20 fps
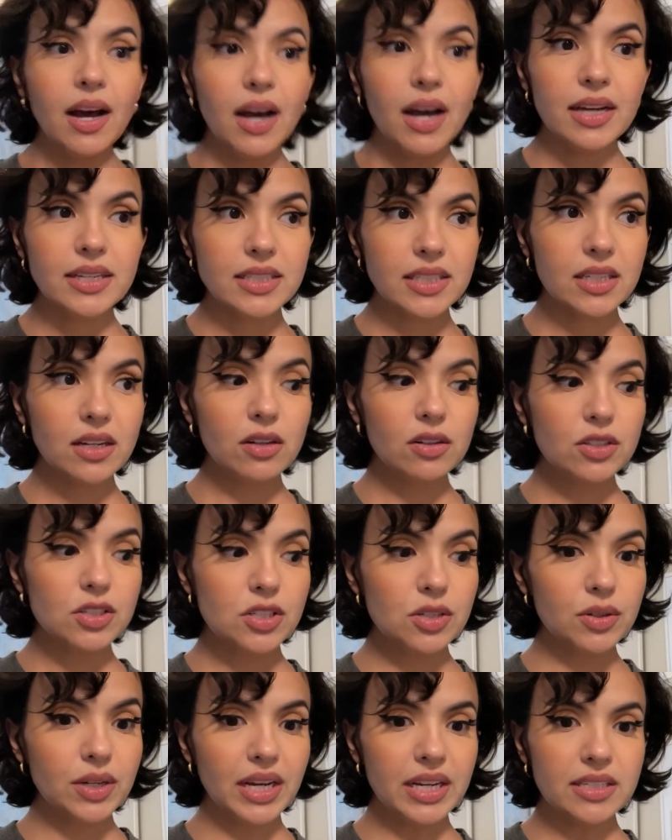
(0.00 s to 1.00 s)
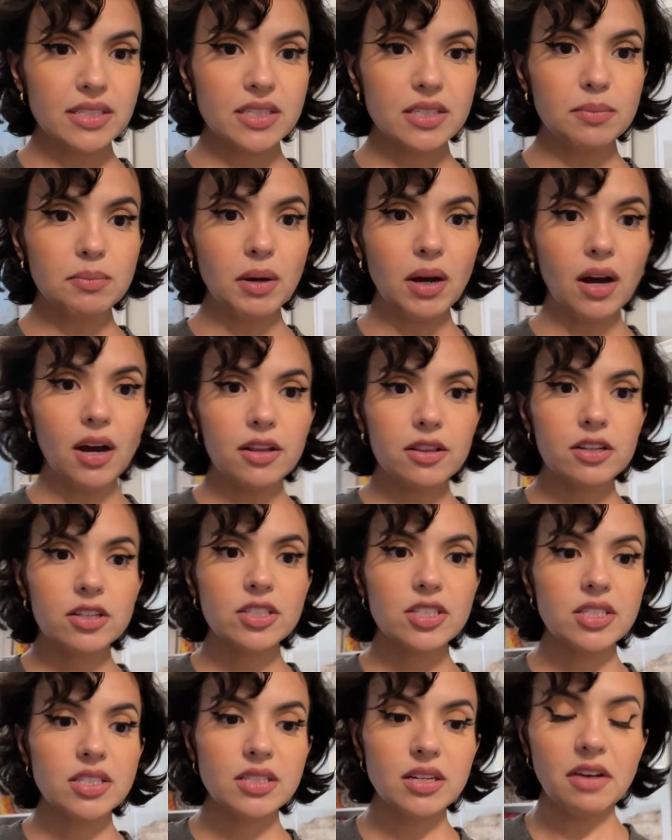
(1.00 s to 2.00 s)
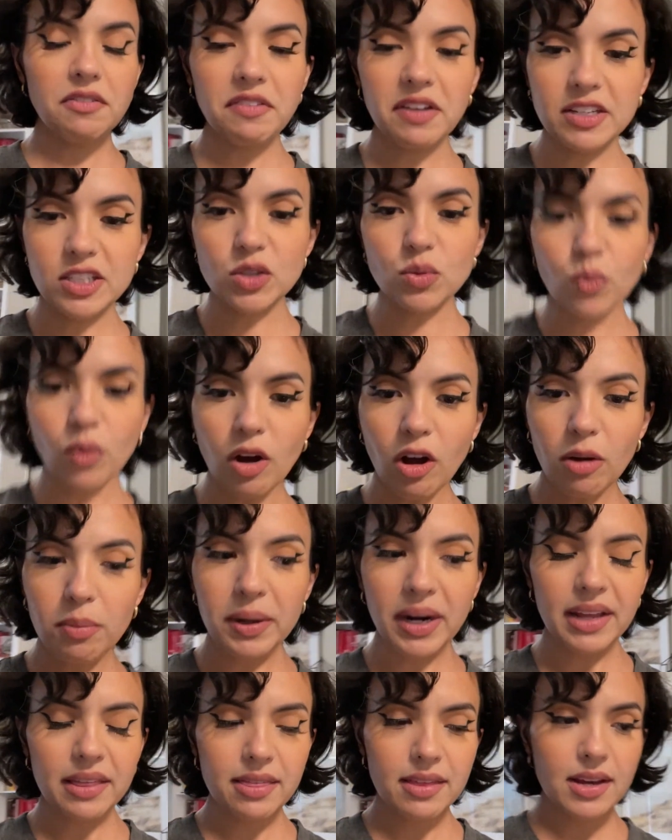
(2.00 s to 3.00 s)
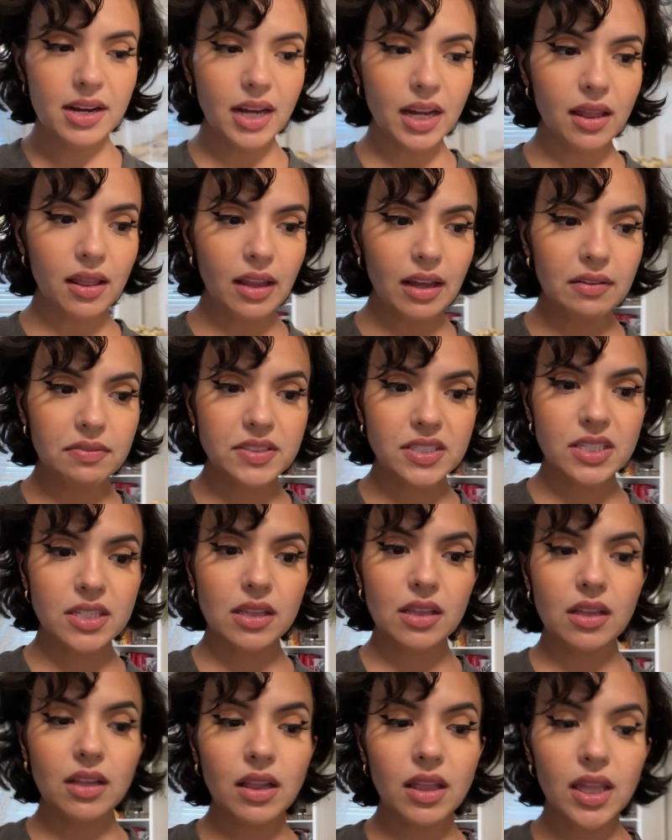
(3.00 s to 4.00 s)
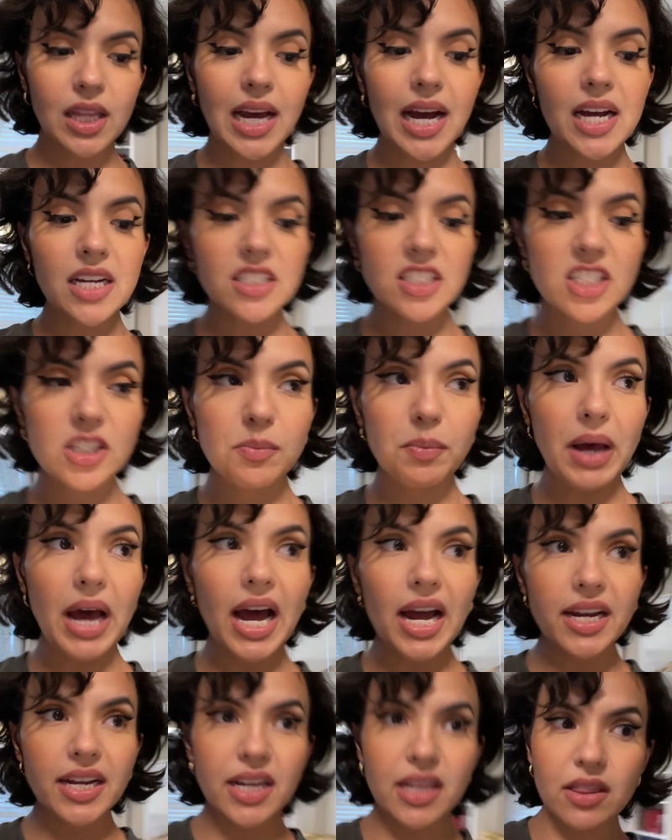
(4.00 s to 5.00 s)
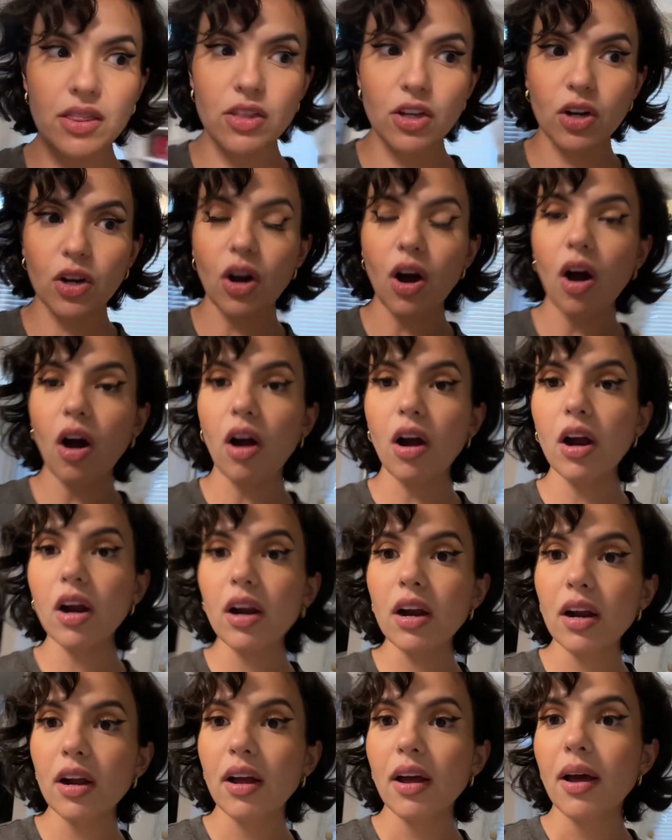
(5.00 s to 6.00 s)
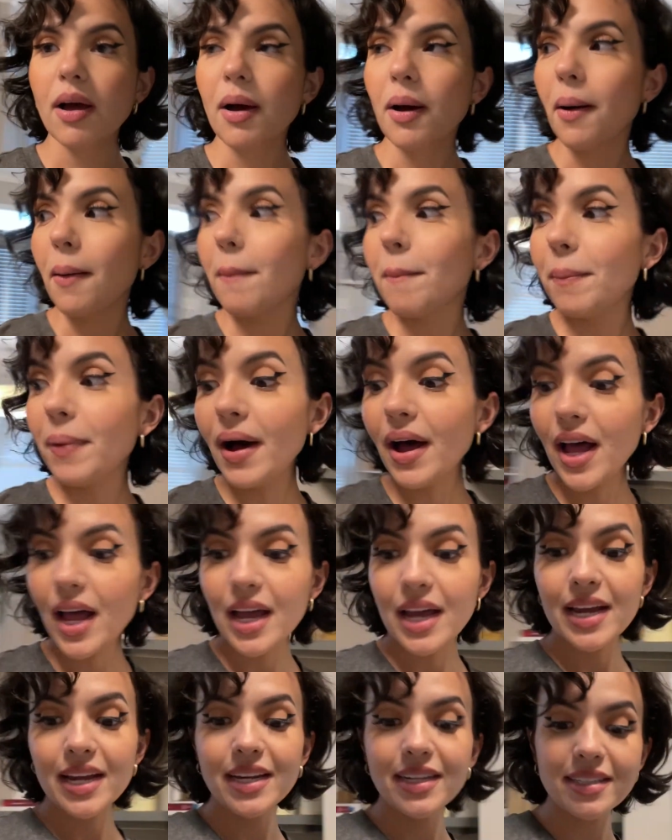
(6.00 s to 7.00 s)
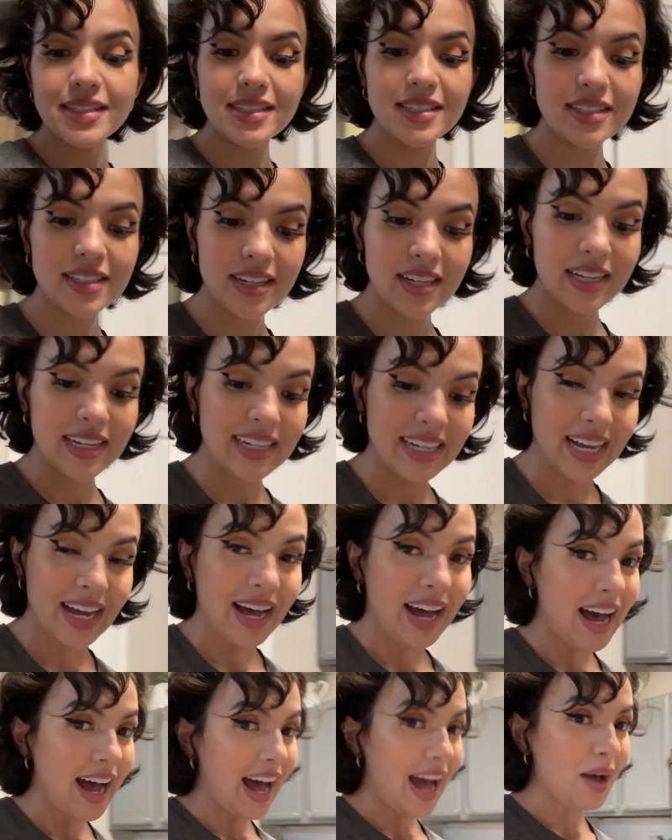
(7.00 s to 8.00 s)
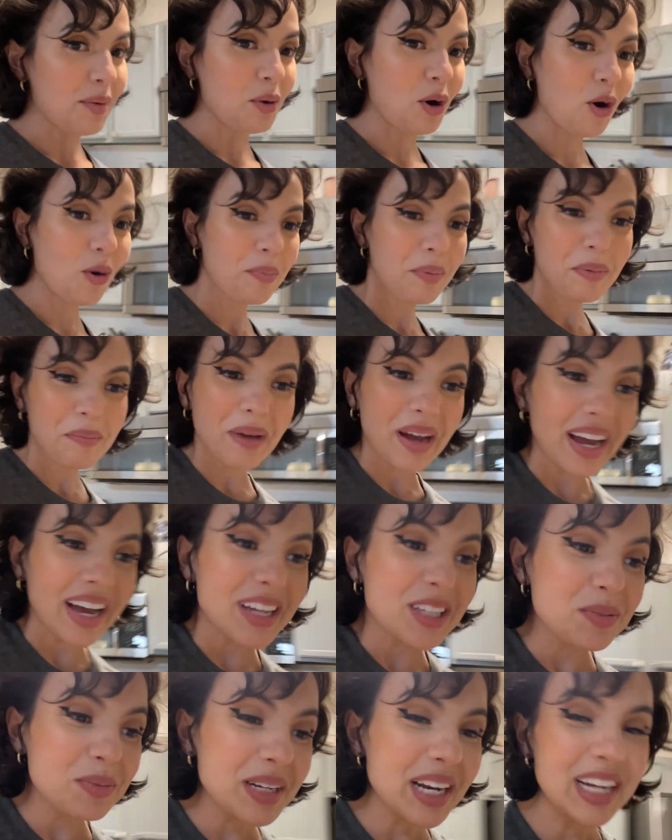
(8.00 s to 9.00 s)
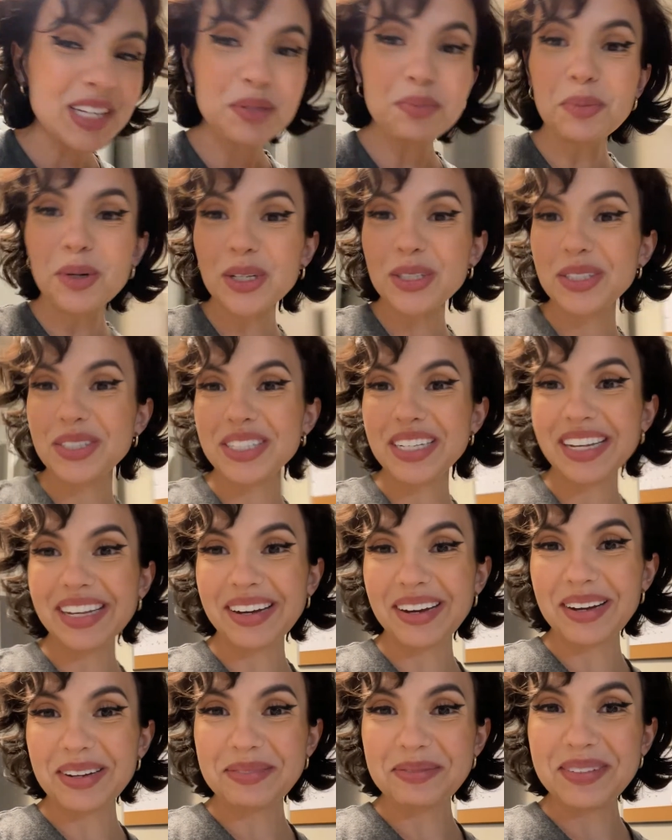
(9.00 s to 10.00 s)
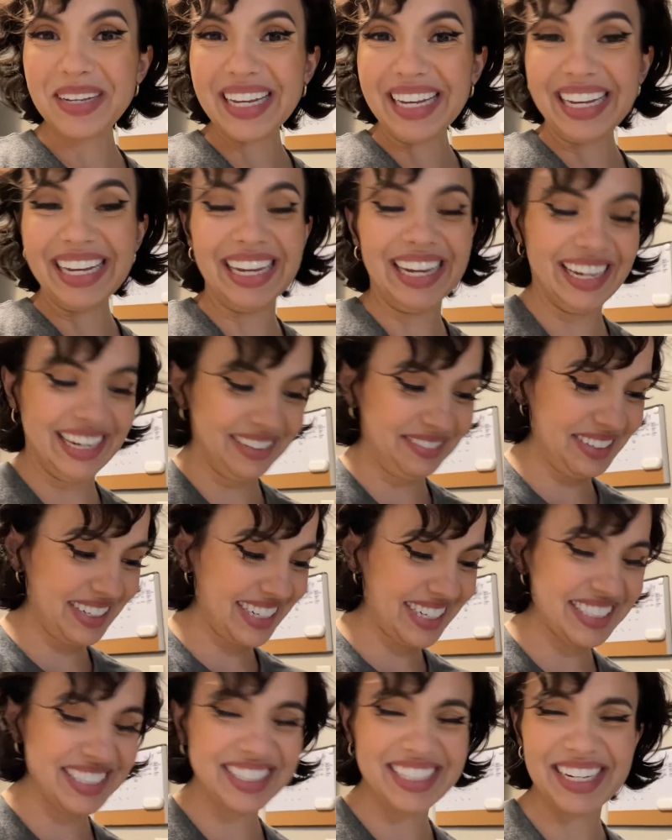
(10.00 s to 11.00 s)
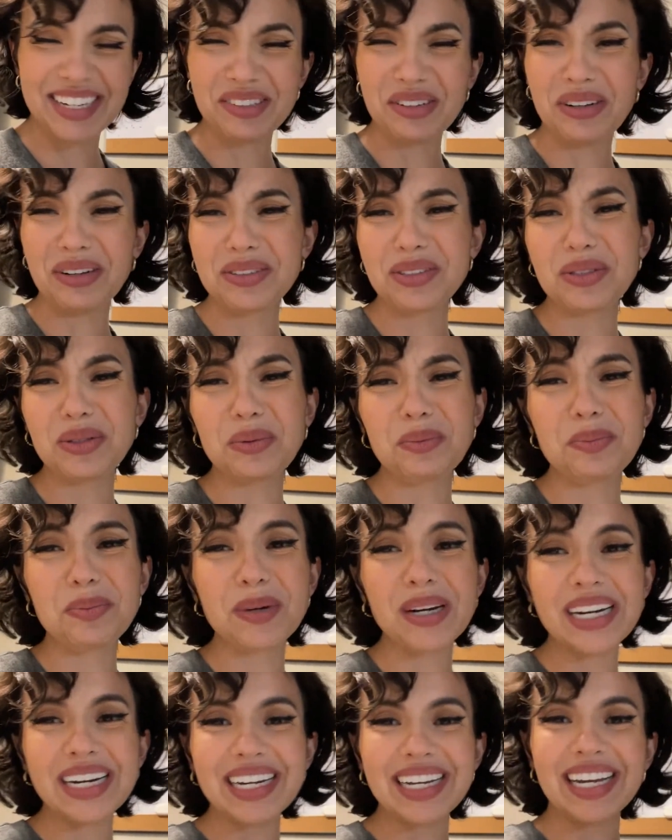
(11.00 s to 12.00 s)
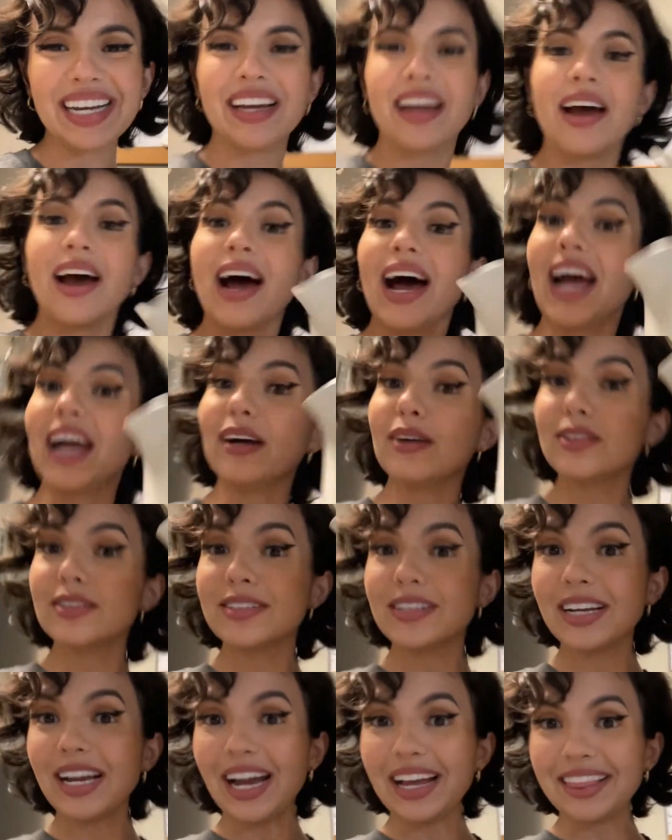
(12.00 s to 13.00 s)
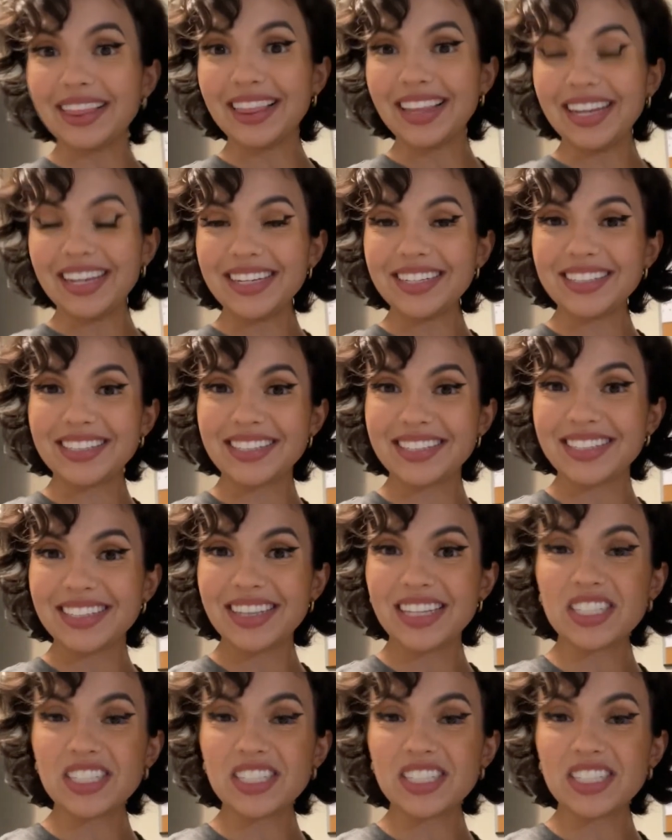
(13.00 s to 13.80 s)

I did also get some other stuff as well, but I think I left the last bag in the car. But I'm hoping my husband has mercy on me because they're all so pretty. I also got this.